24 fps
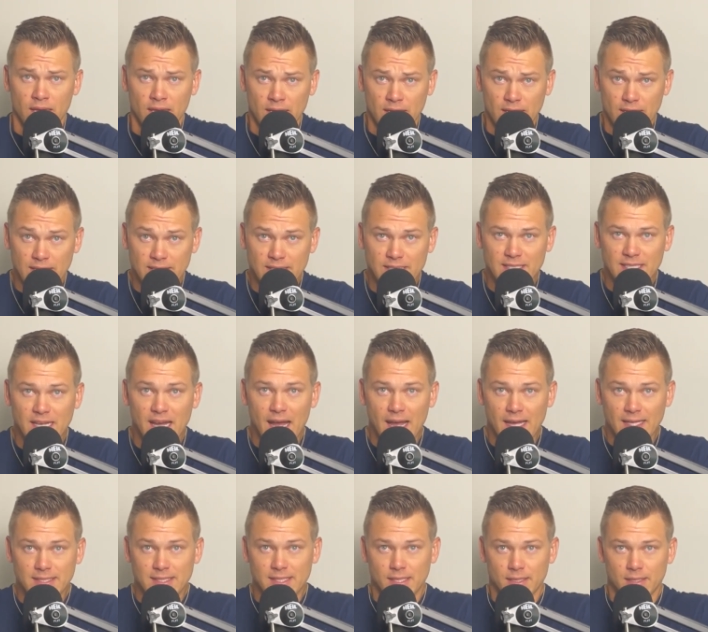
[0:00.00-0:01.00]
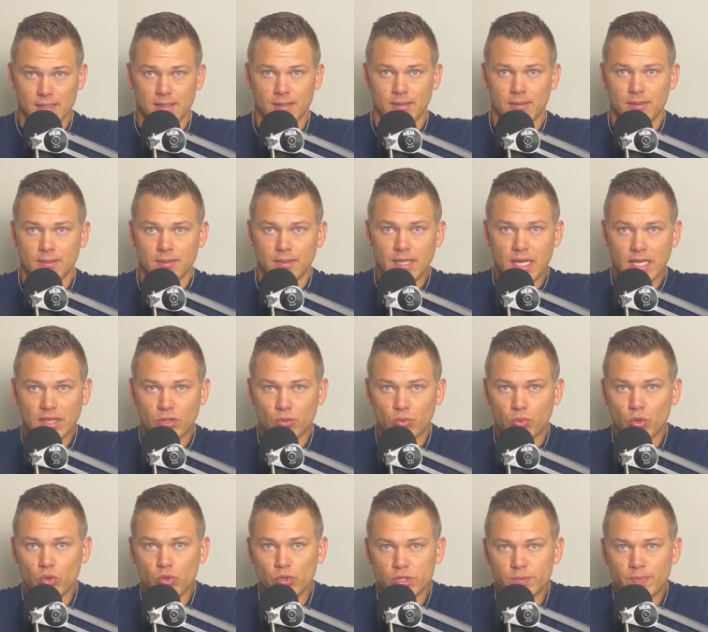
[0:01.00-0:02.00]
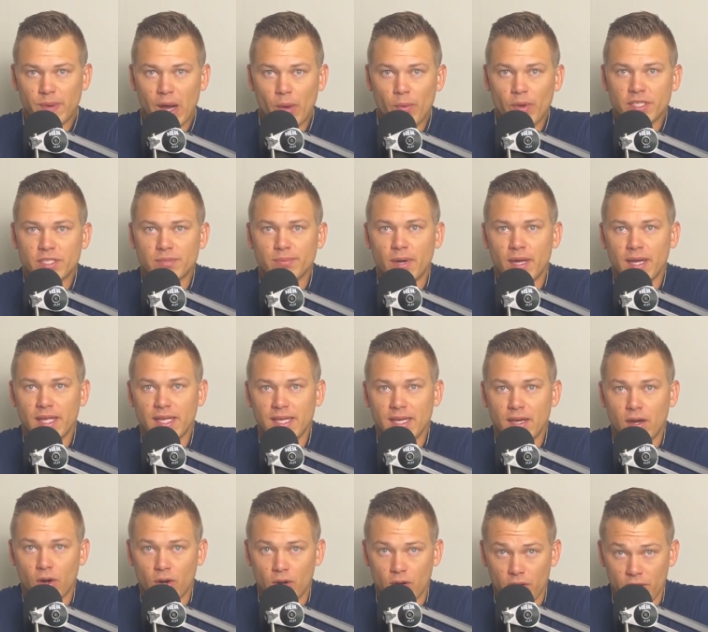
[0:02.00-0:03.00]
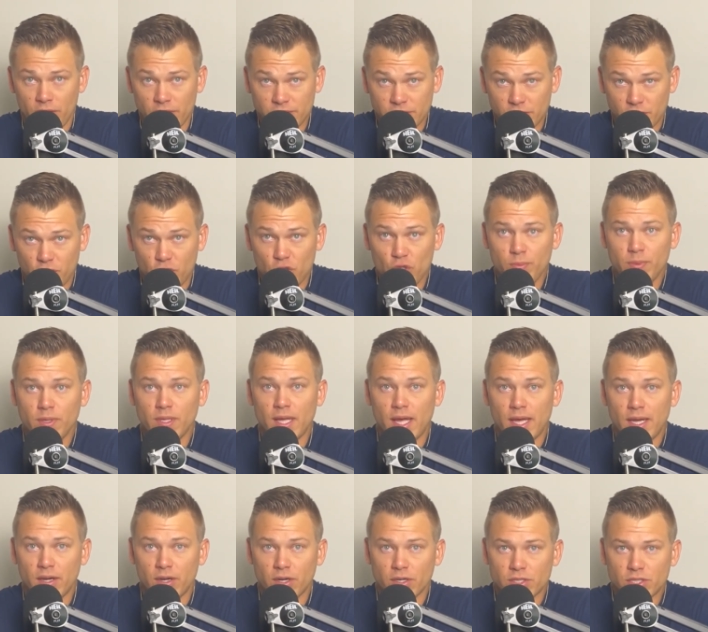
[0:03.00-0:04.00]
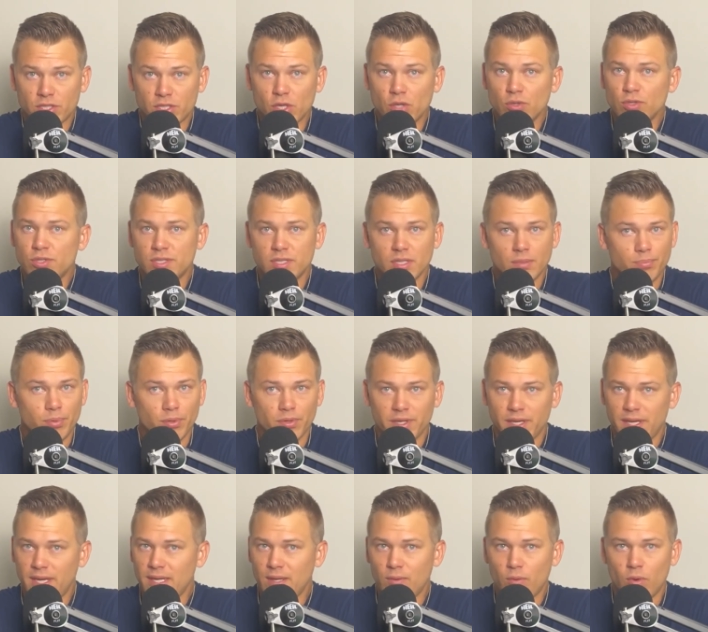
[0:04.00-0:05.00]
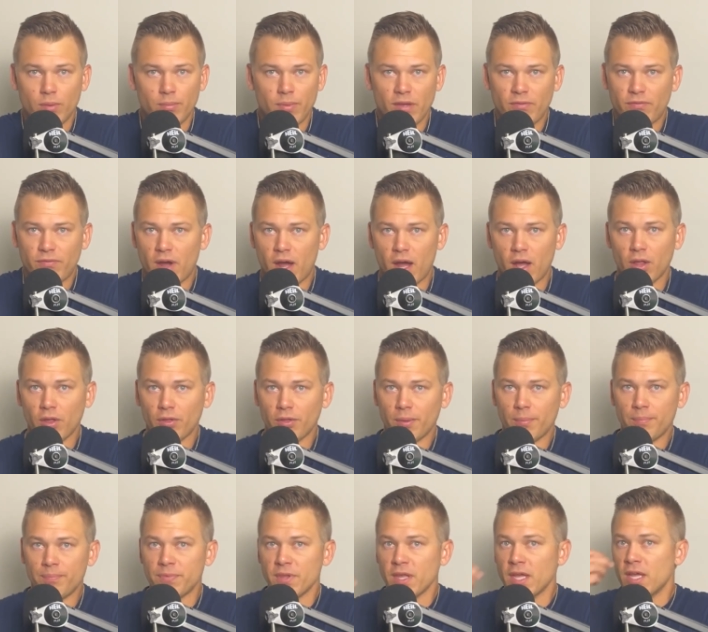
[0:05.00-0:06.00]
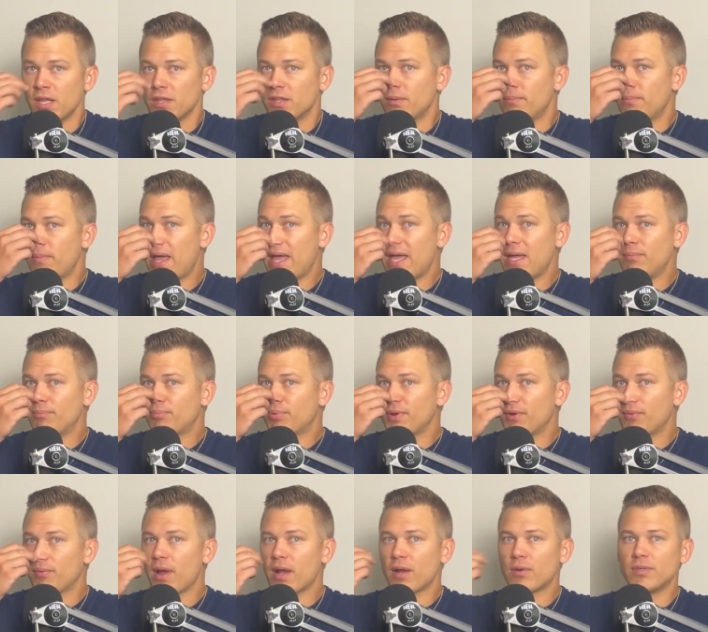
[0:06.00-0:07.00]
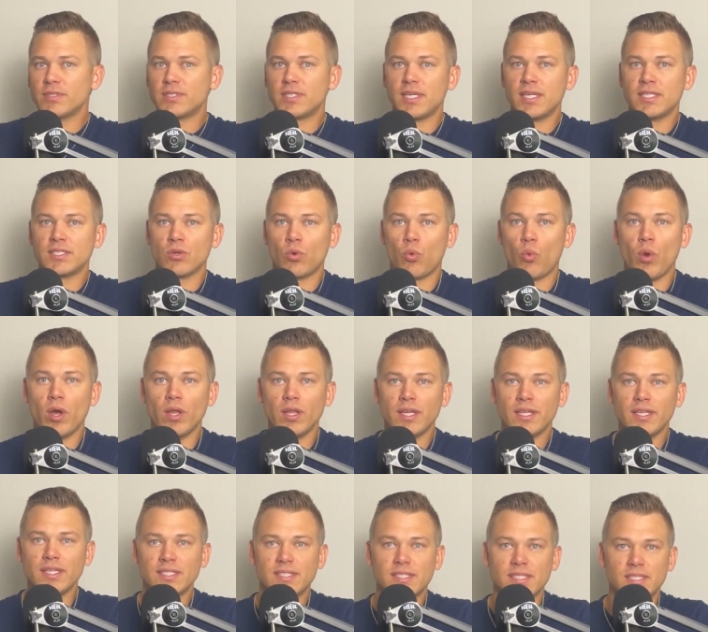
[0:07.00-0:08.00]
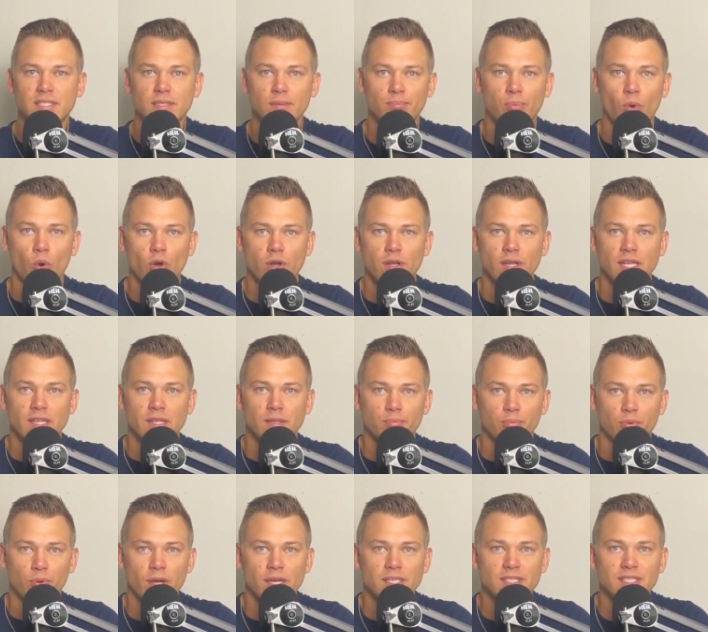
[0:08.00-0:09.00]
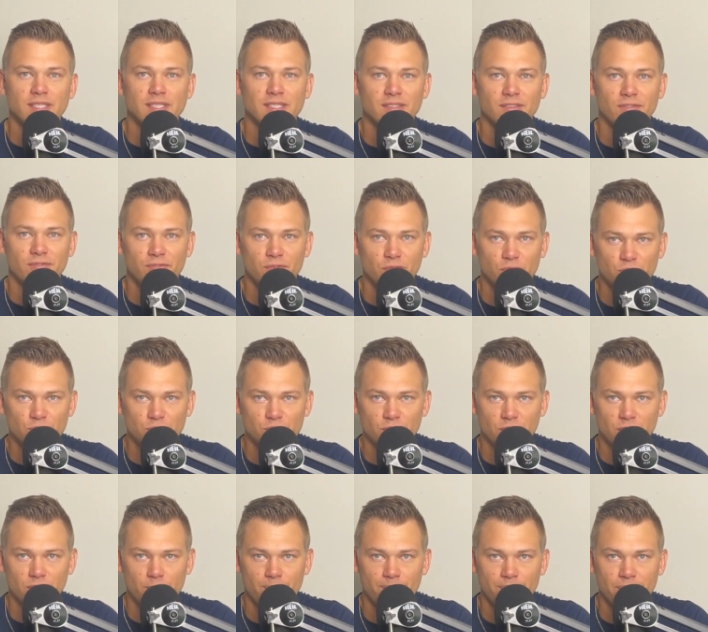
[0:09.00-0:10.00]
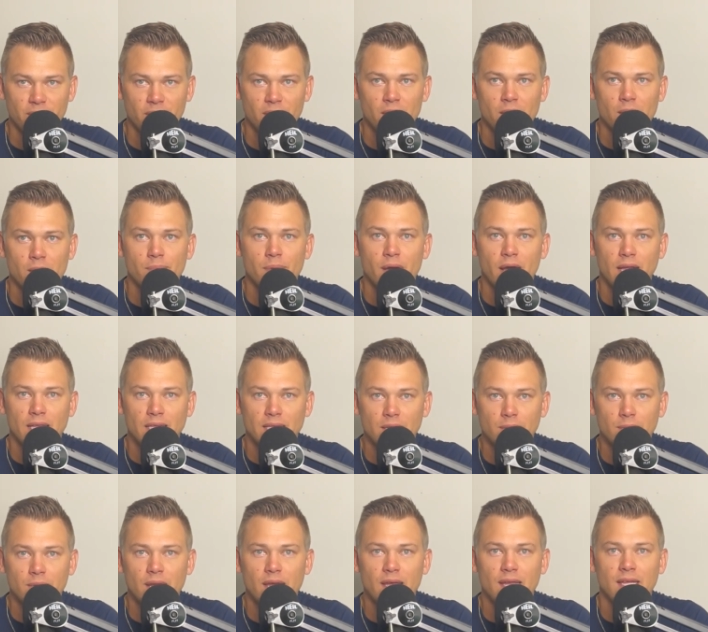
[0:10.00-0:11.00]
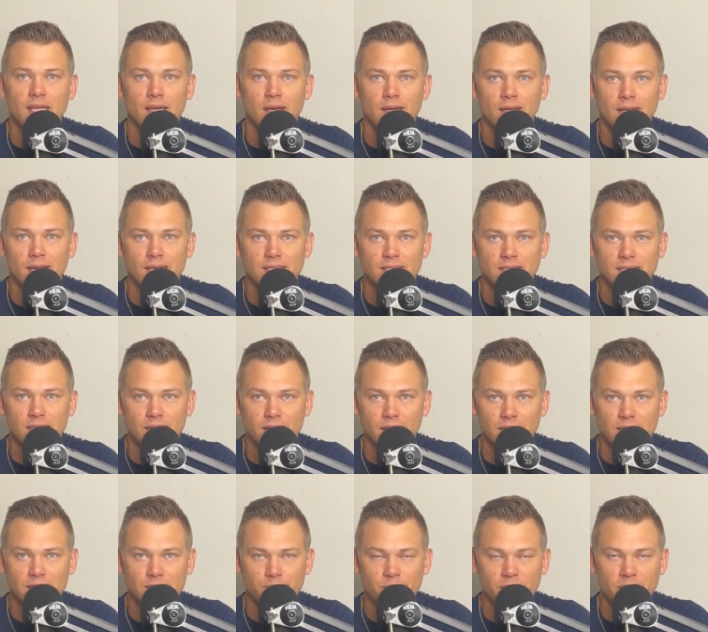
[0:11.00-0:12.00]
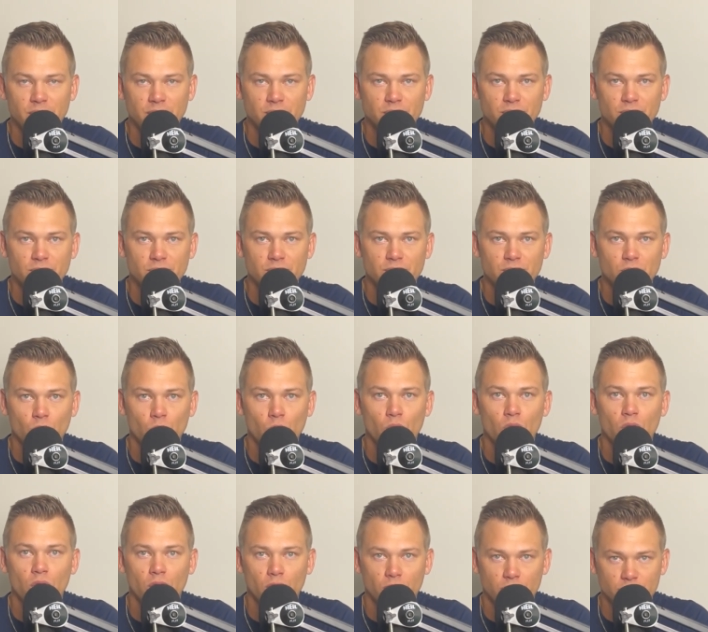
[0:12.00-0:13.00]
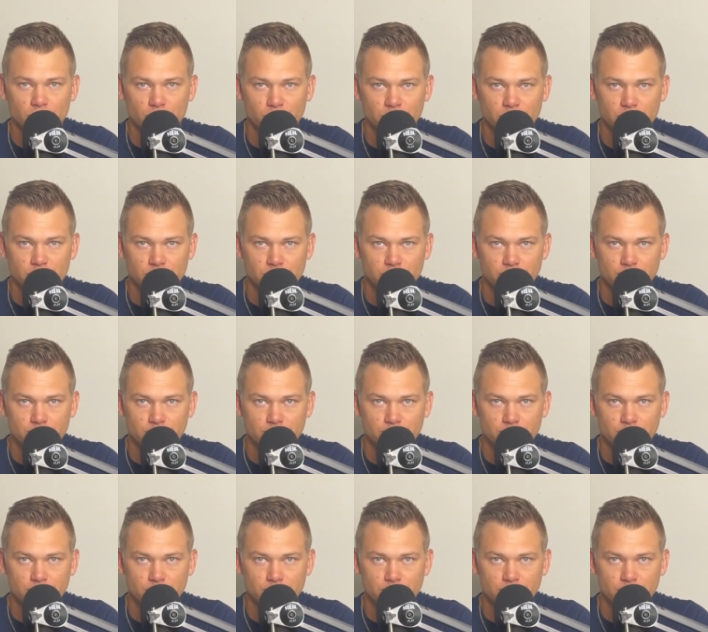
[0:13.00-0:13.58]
is a science. Yet the rules by which money is accumulated are so simple that anyone may follow them. The main prerequisite is a willingness to subordinate the present to the future by eliminating unnecessary expenditures or luxuries.